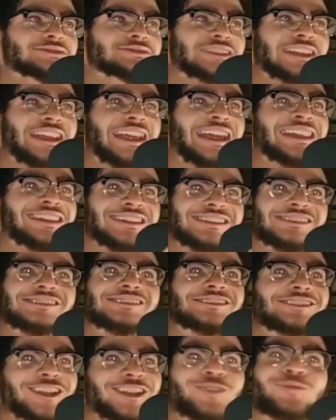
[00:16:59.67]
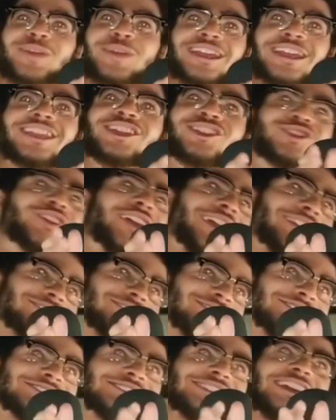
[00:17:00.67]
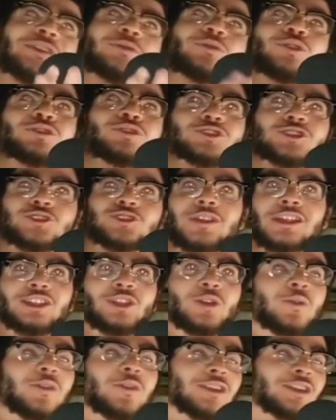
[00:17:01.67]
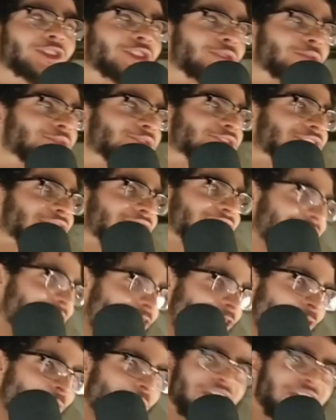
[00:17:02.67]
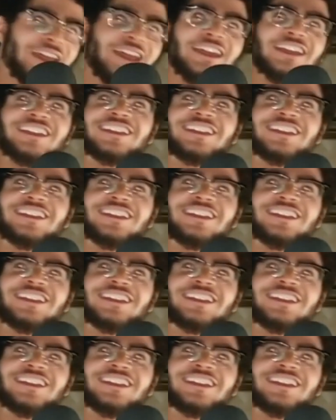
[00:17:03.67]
And this is going to make Inuyasha say, well, shoot, I don't want to lose Kagome,